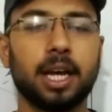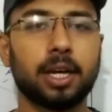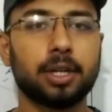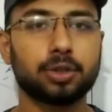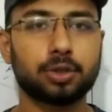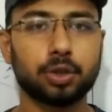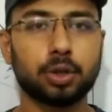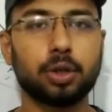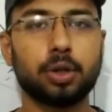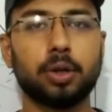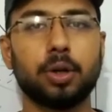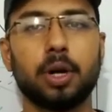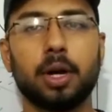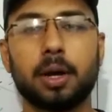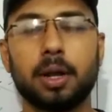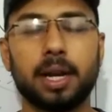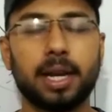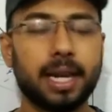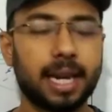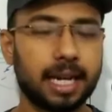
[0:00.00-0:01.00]

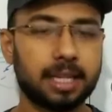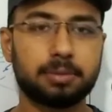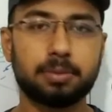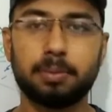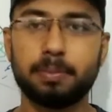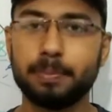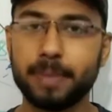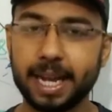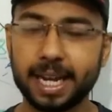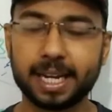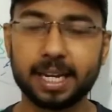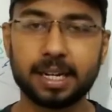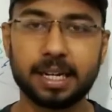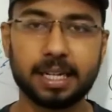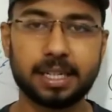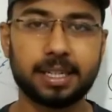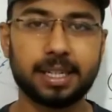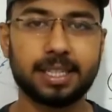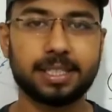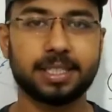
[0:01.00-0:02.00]
So let's make it
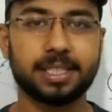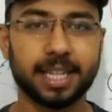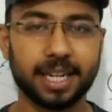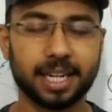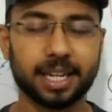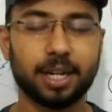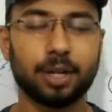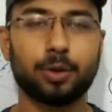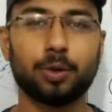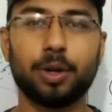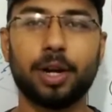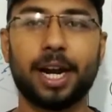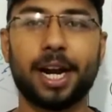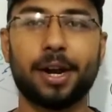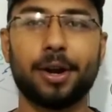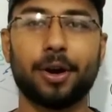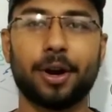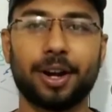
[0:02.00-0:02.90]
interesting to learn